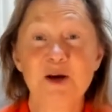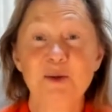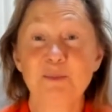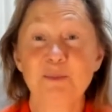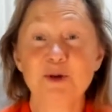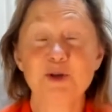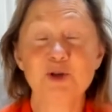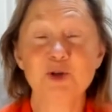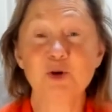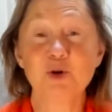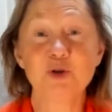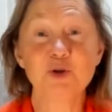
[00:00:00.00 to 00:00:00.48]

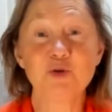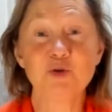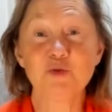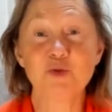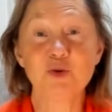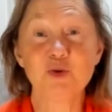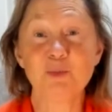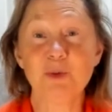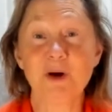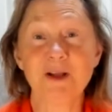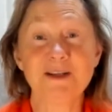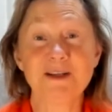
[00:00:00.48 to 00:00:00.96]
majority of
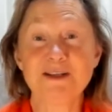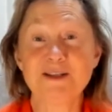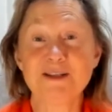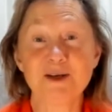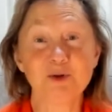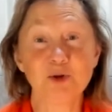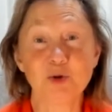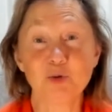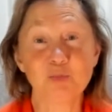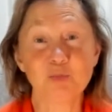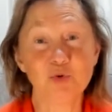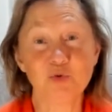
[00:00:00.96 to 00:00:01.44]
humanity are
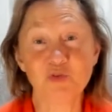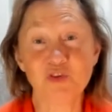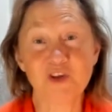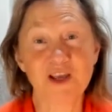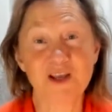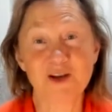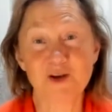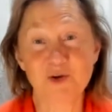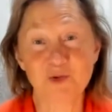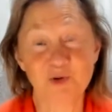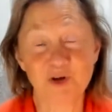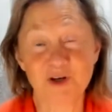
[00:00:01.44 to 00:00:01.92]
not moving
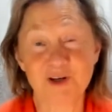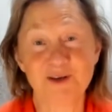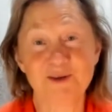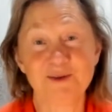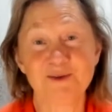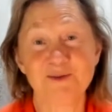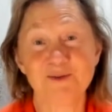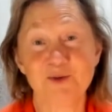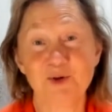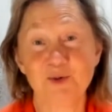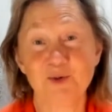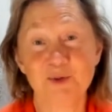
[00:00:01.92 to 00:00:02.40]
anywhere
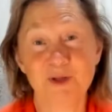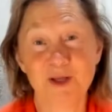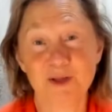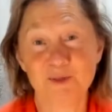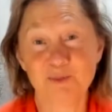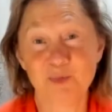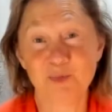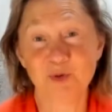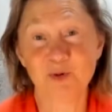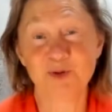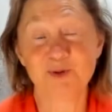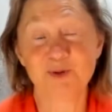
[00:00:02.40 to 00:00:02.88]
from
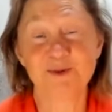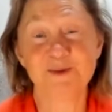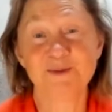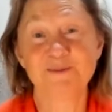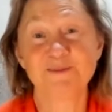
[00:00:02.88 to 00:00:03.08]
that point